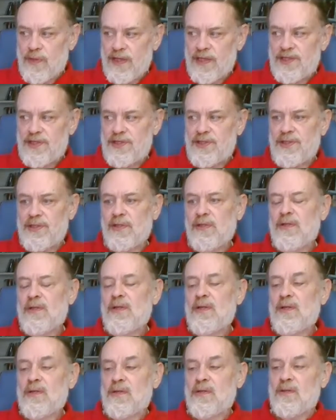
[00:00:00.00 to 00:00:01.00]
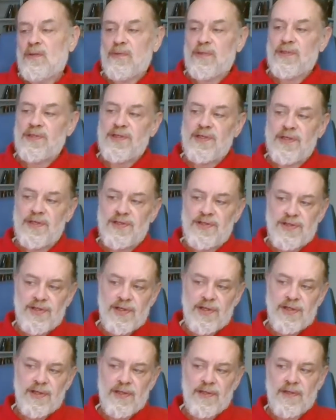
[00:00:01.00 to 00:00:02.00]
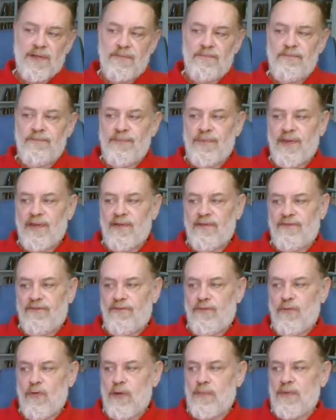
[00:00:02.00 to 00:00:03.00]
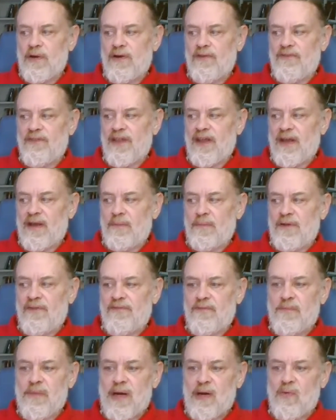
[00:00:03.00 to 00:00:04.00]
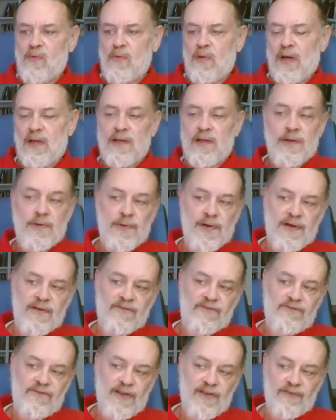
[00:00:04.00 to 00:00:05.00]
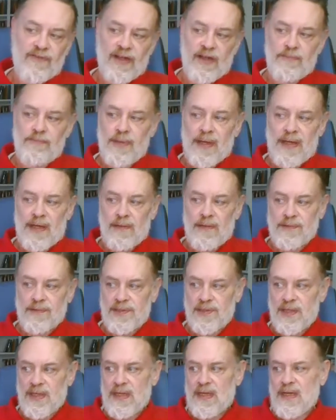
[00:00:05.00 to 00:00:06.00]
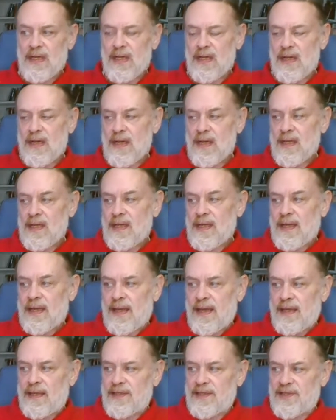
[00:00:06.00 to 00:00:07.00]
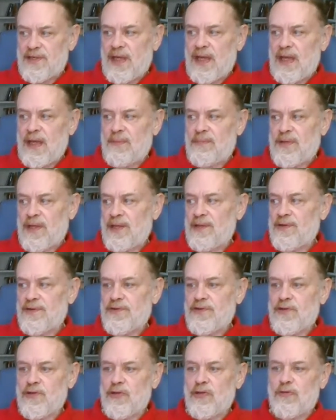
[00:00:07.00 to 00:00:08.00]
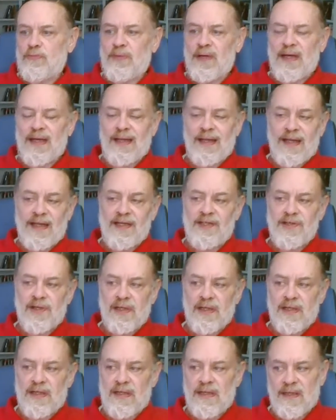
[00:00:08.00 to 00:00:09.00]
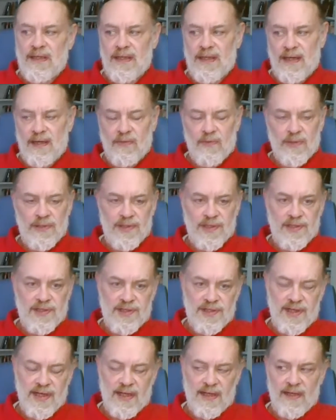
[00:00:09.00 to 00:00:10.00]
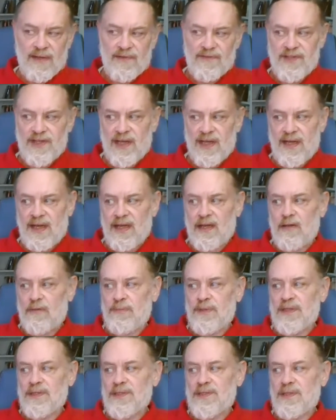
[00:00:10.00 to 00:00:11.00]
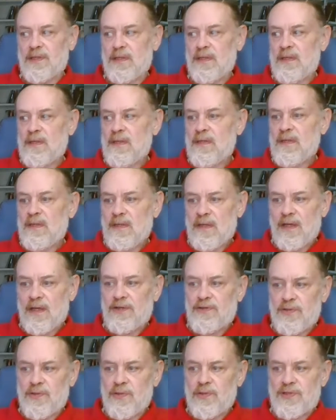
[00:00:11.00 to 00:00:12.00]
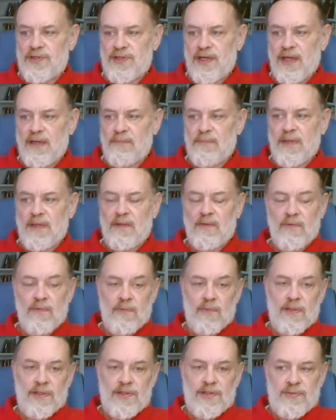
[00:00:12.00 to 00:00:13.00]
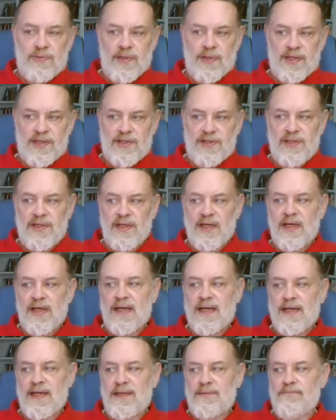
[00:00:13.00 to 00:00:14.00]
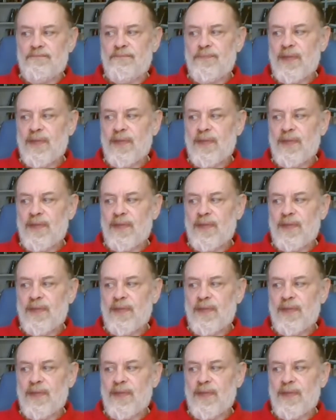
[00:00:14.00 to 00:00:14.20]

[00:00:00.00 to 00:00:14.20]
Rich was concerned. A former of them, of about 150 pounds, had escaped hitherto by alleging that it was a cell of St. Albans, a true statement which Rich denied.